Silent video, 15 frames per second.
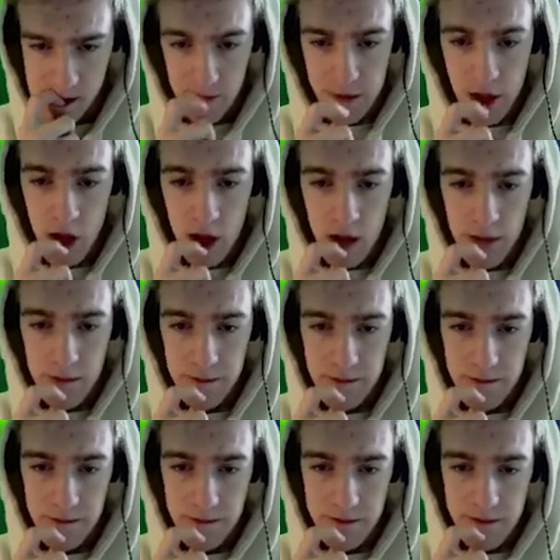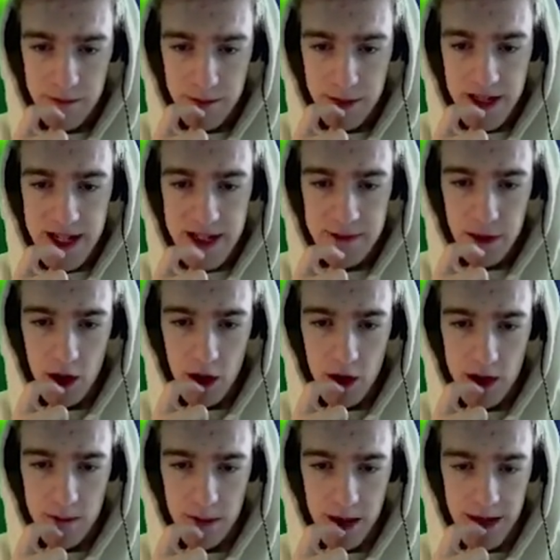Block. Please
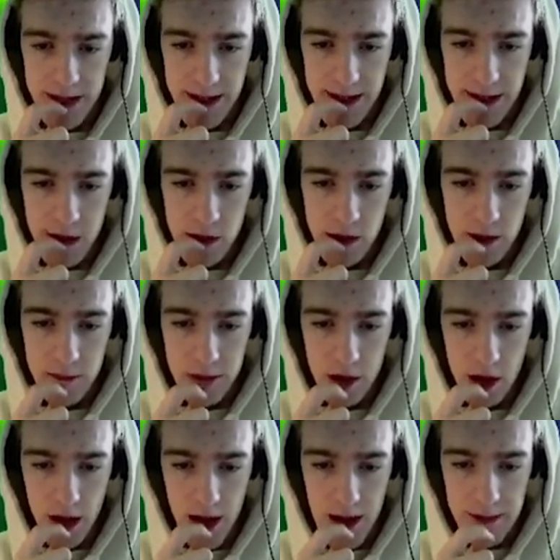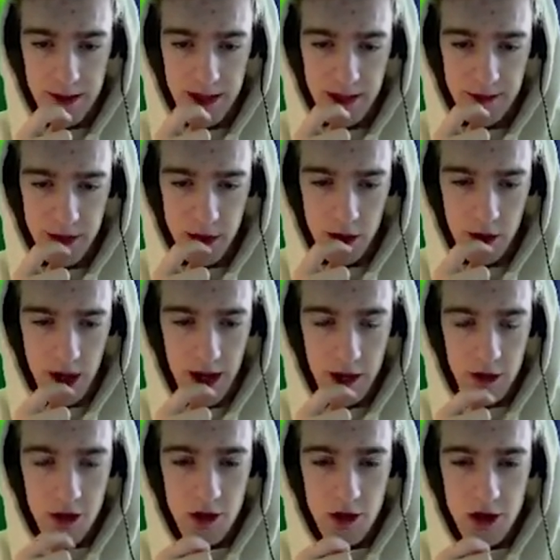block, Monkey King. You can block. I believe in you. I
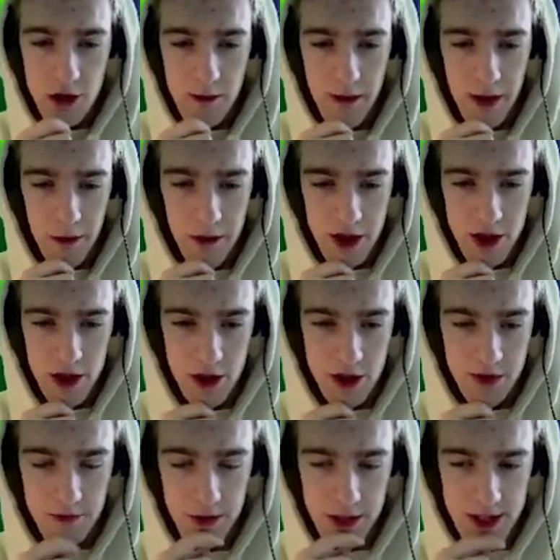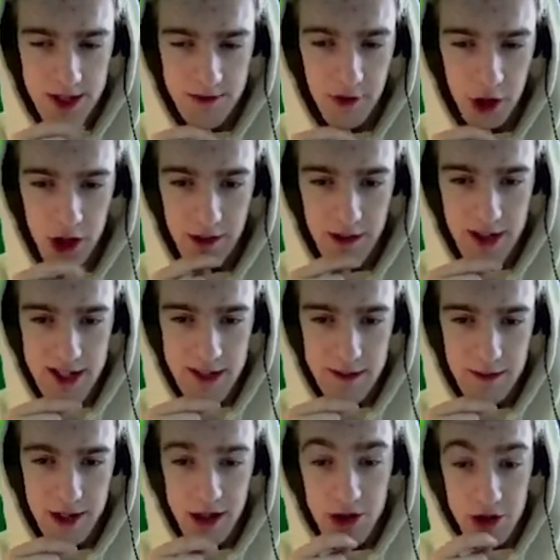don't use you on my Witch Doctor for this very reason,
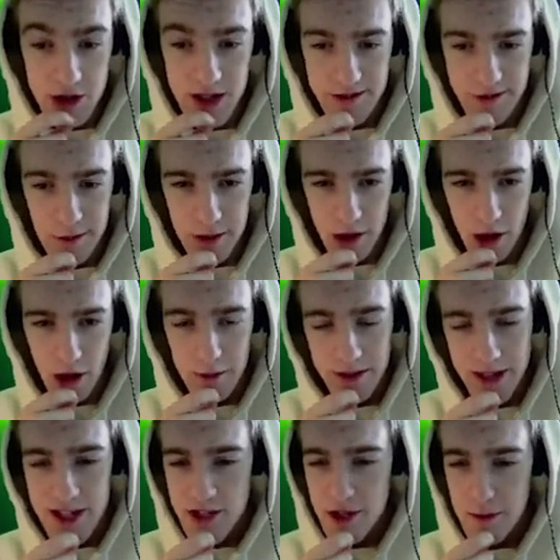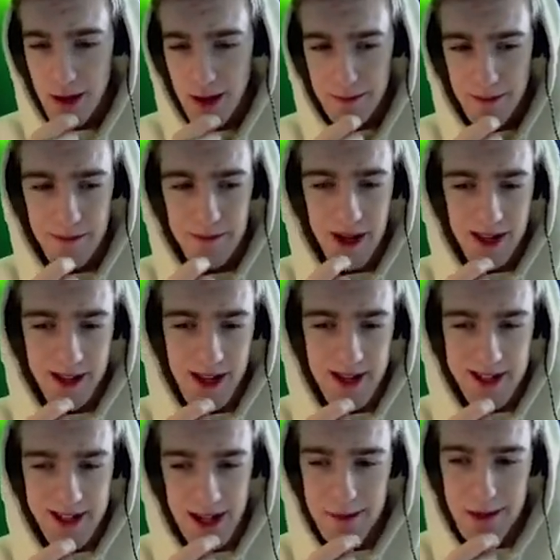because you never block. Please don't make me make that
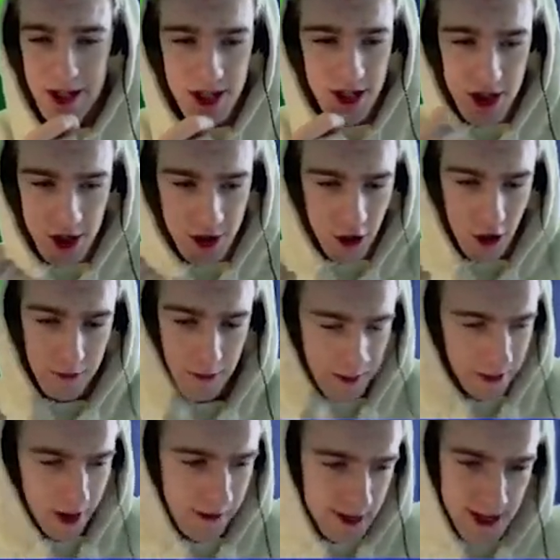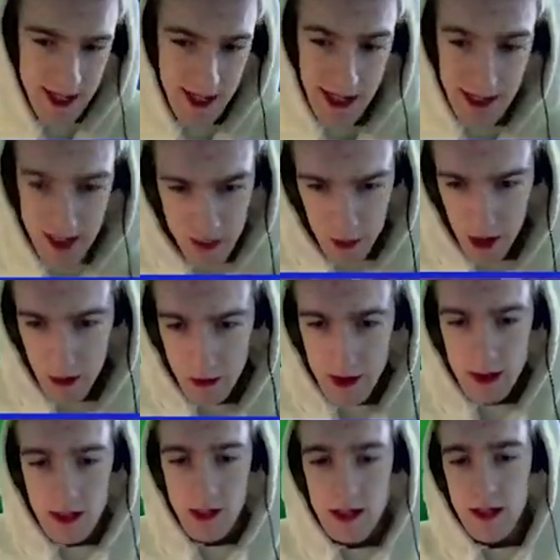same decision on my Privateer as well.
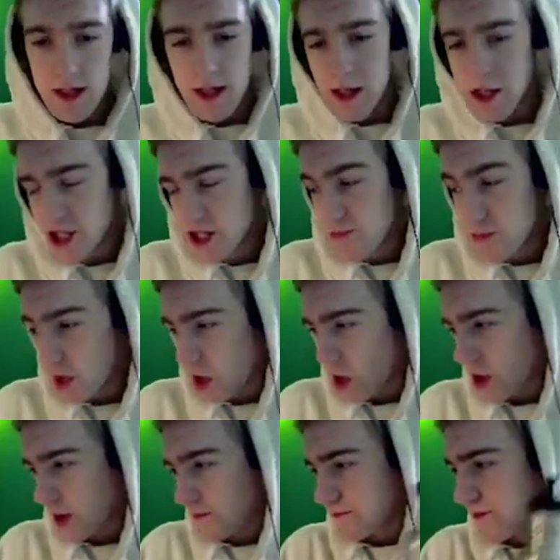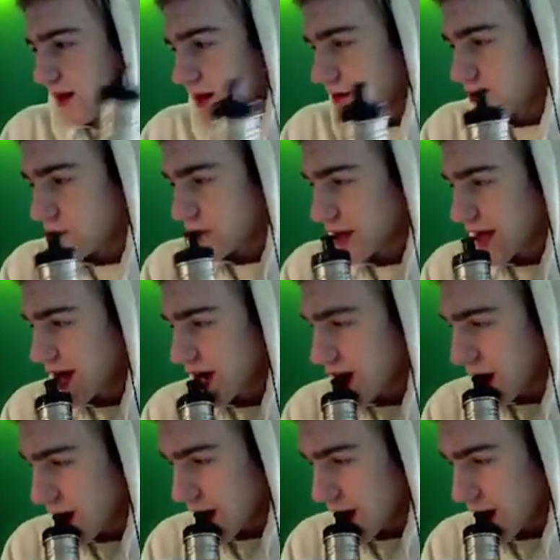Just block. I know you can.